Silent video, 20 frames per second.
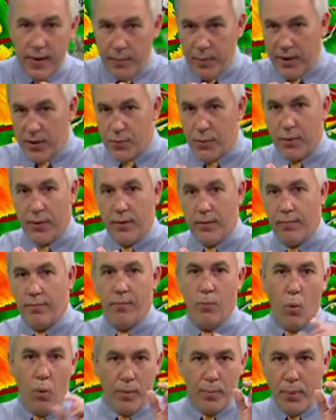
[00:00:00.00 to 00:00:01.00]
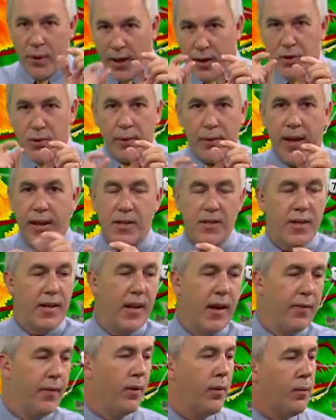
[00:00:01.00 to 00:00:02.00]
That means we're one pixel next to
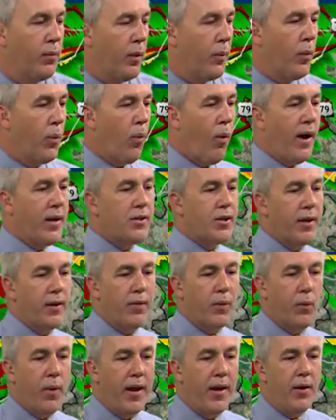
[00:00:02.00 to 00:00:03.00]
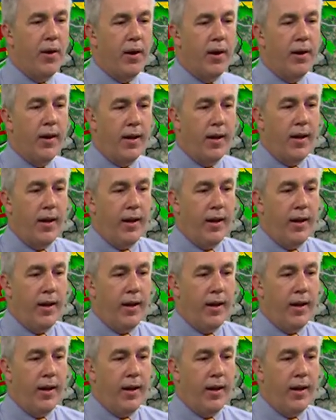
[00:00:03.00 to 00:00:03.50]
the other when we're watching on the radar.